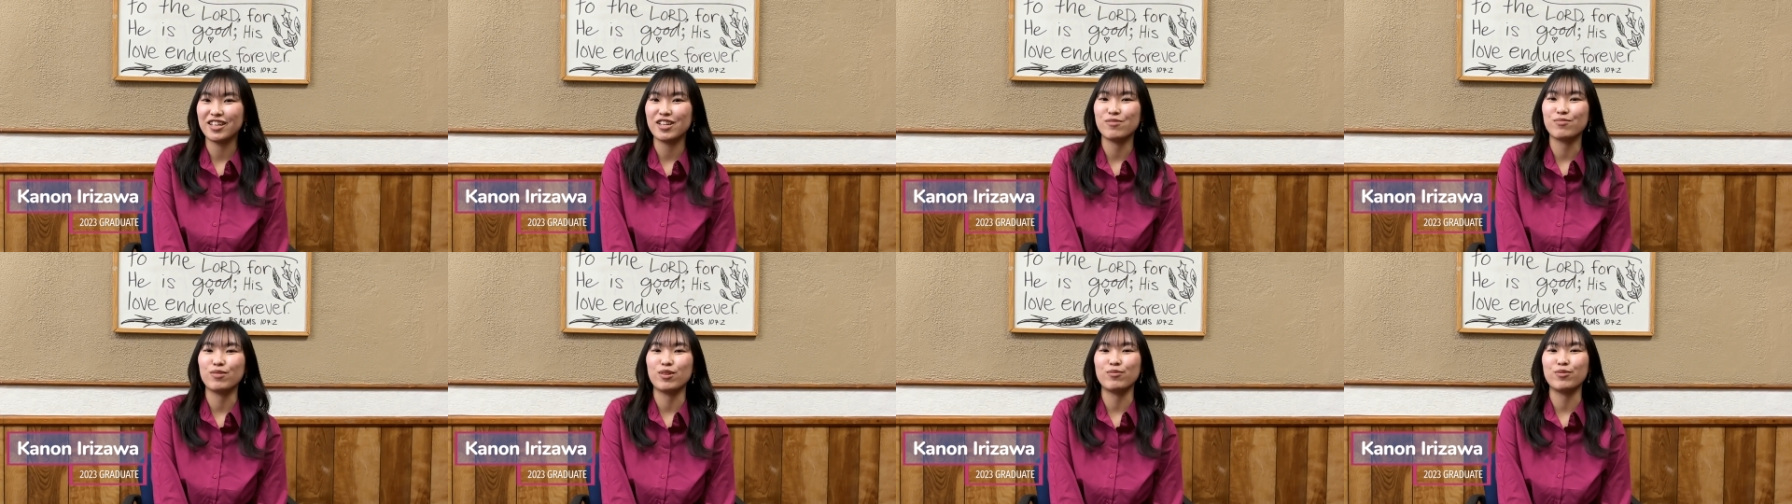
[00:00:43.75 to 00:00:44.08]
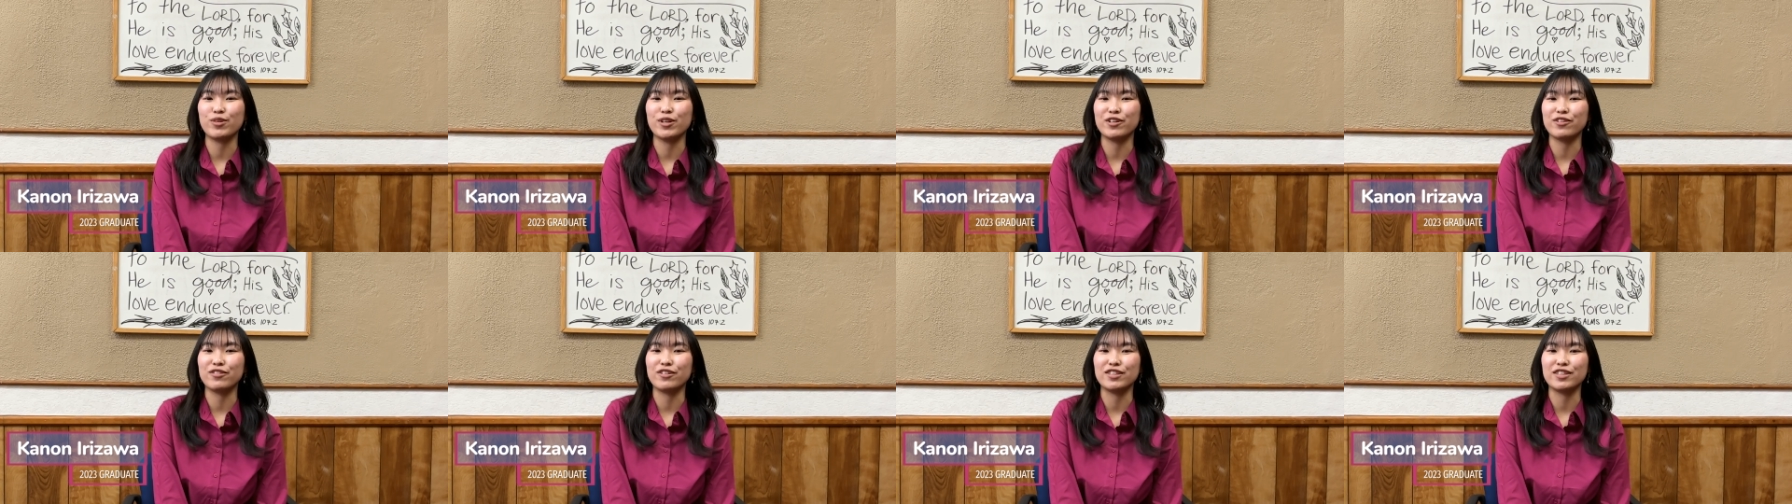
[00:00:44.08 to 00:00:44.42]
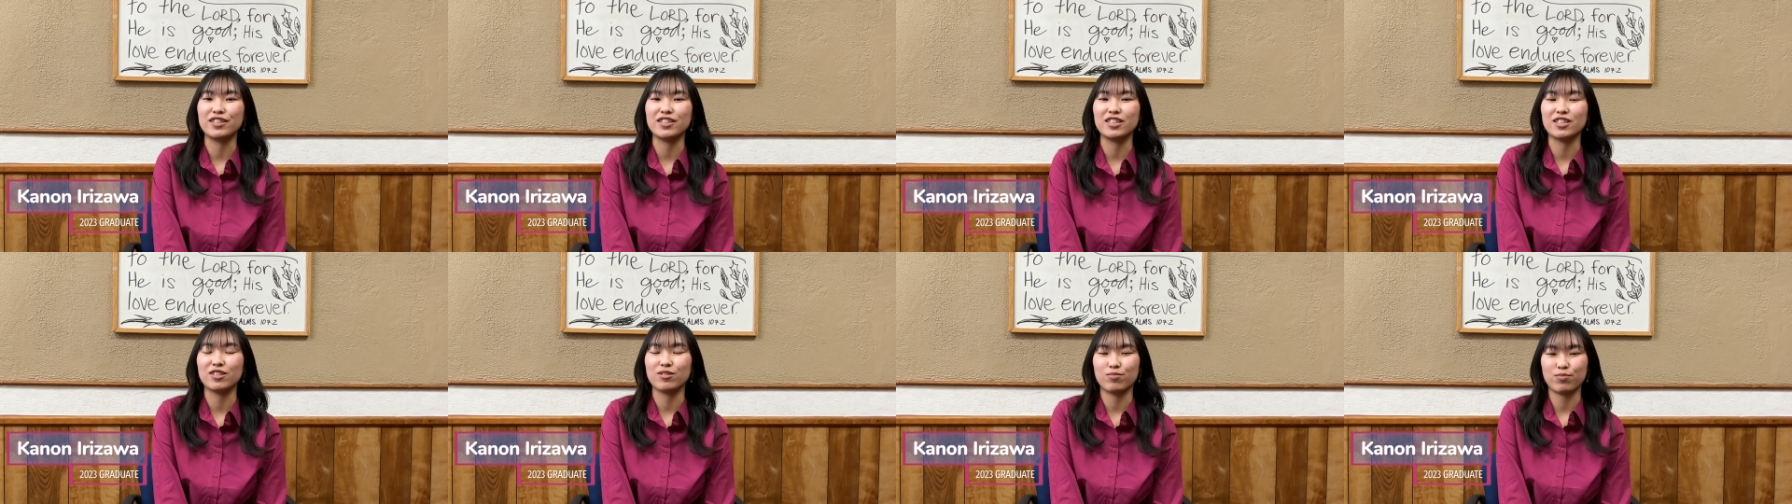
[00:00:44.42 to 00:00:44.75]
My parent
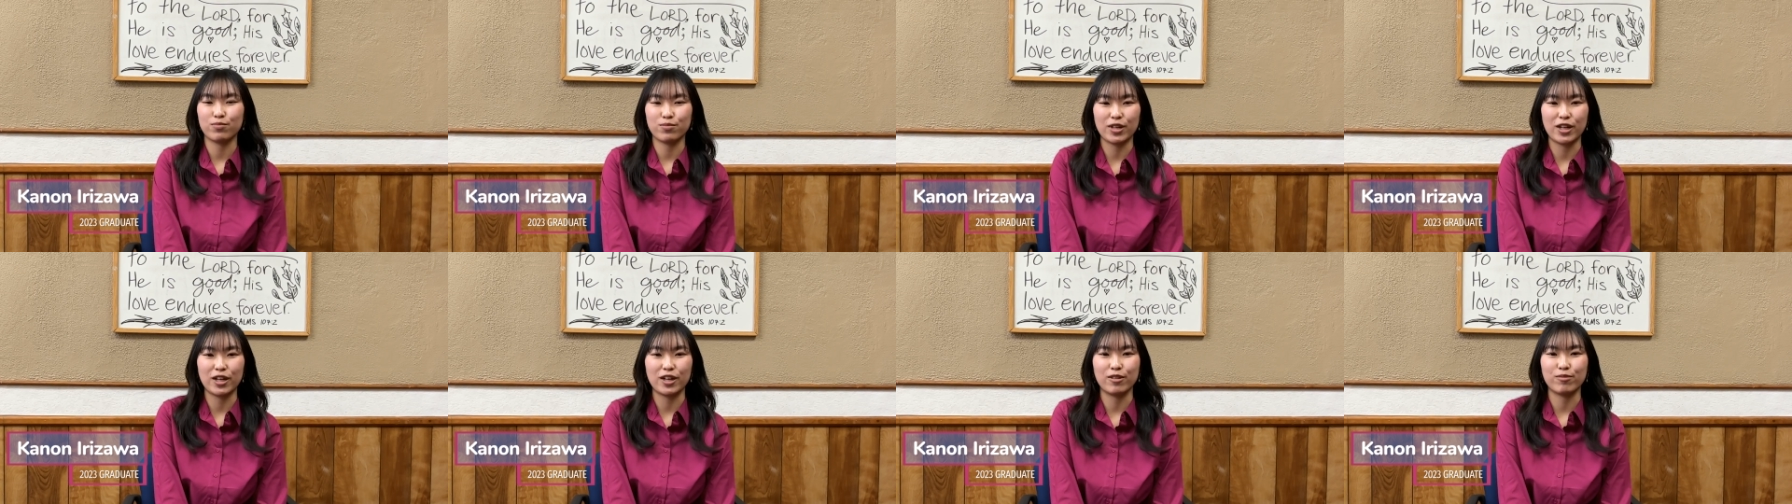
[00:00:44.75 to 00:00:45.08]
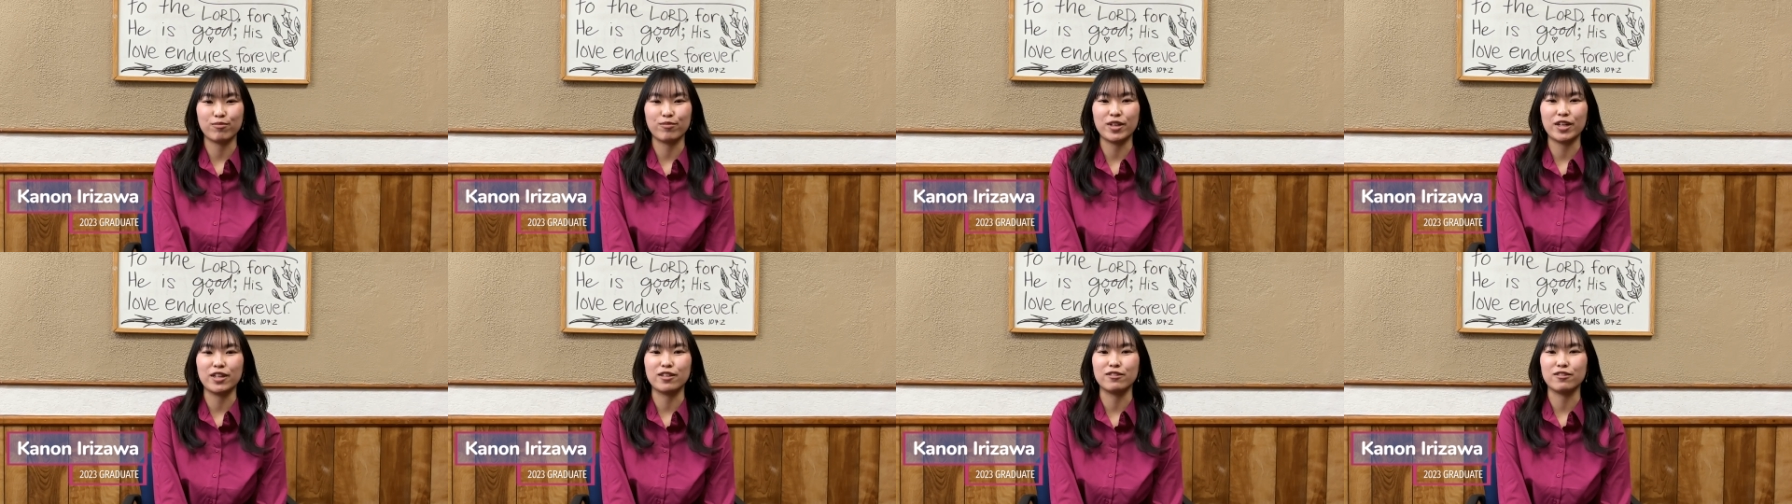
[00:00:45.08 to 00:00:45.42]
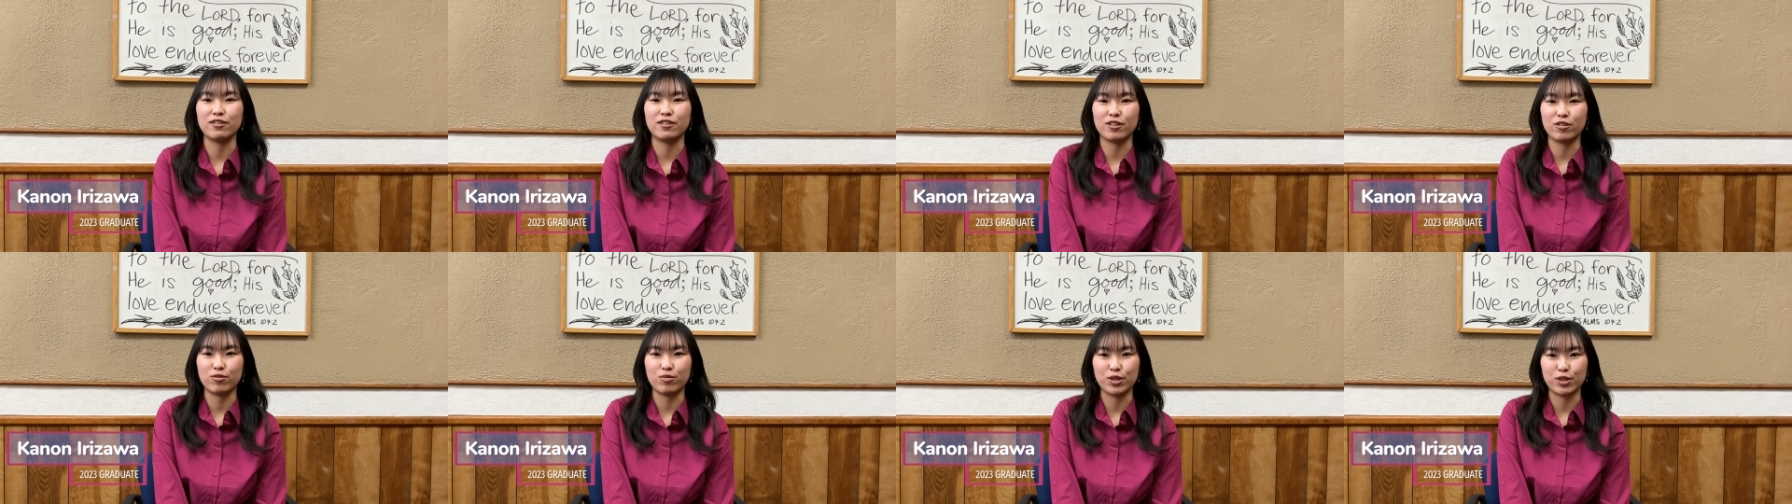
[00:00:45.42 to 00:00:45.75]
is Pam and
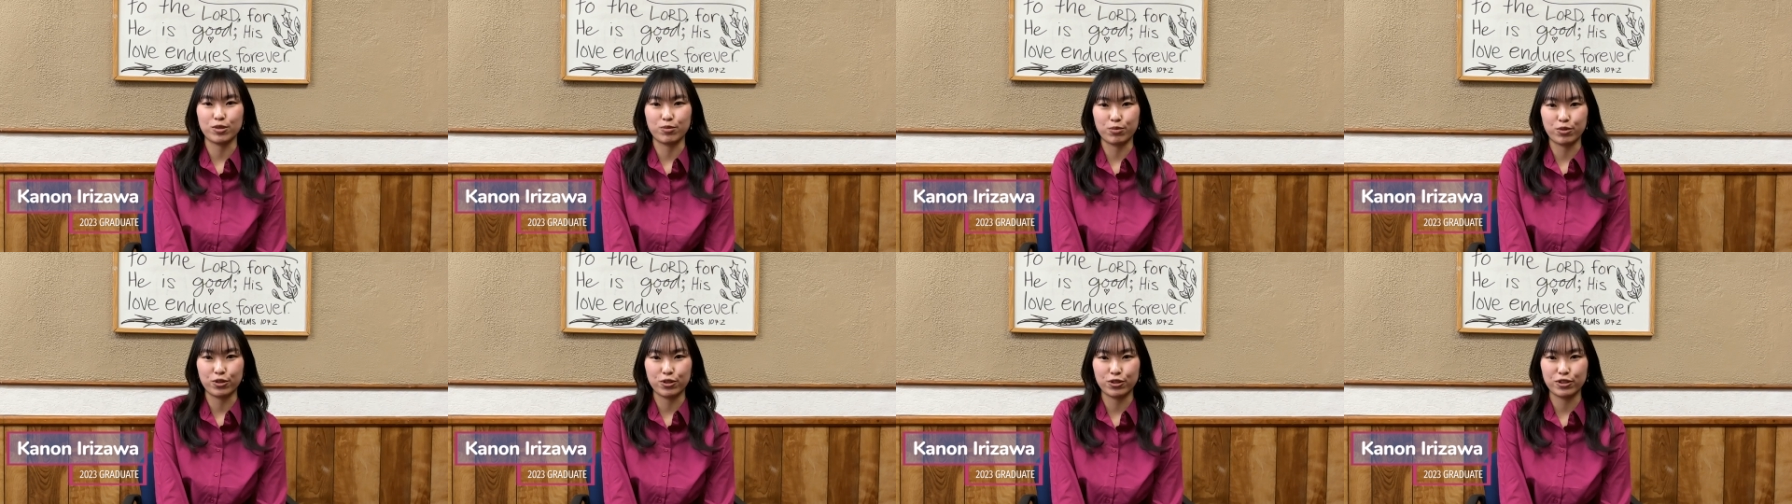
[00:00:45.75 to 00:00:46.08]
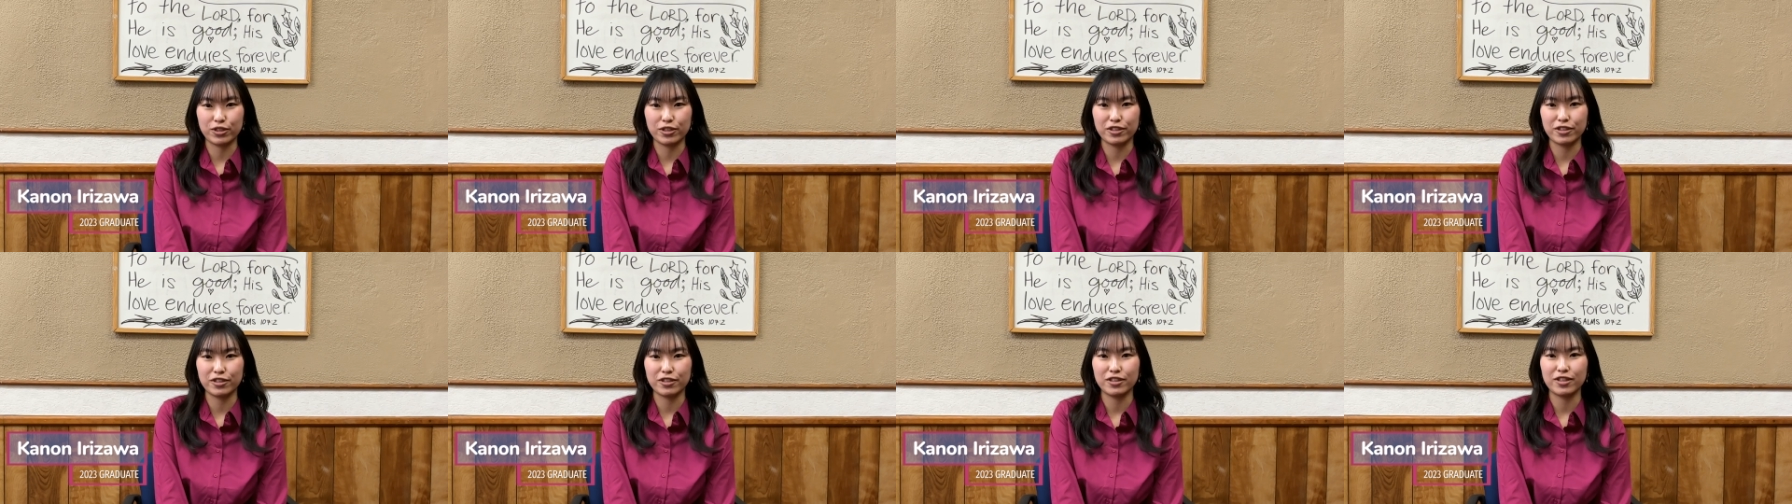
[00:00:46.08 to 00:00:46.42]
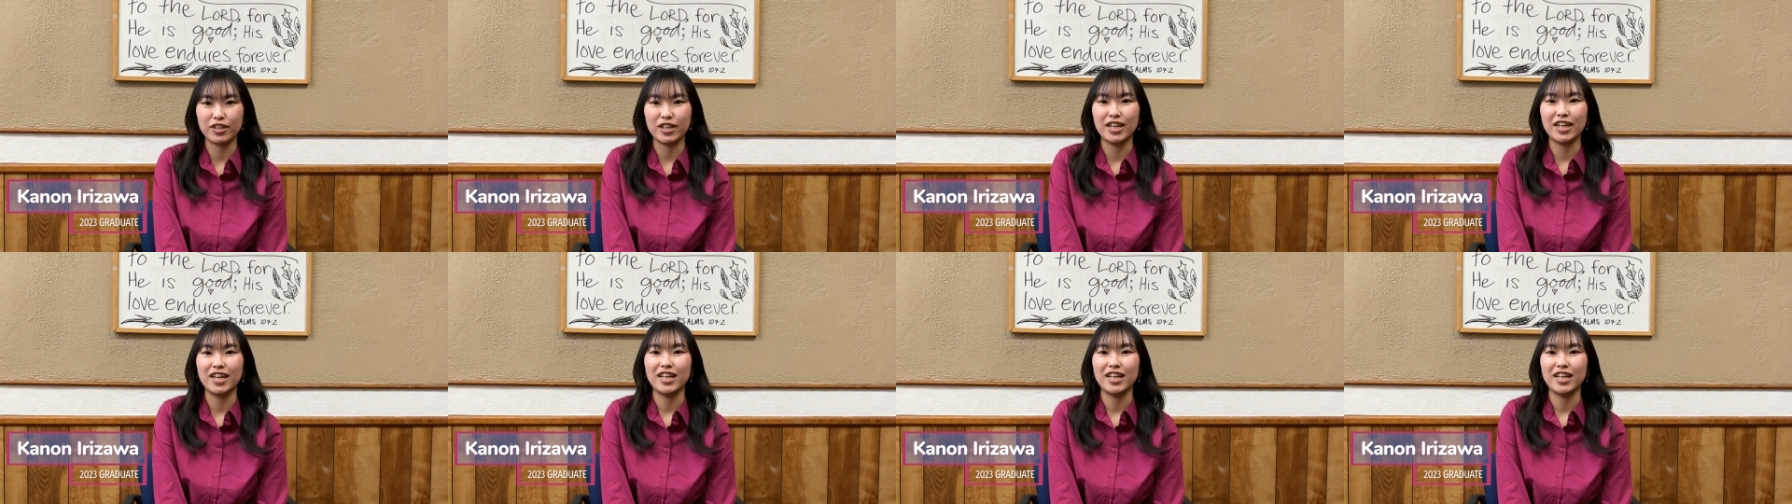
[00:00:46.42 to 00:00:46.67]
Dewald Boyer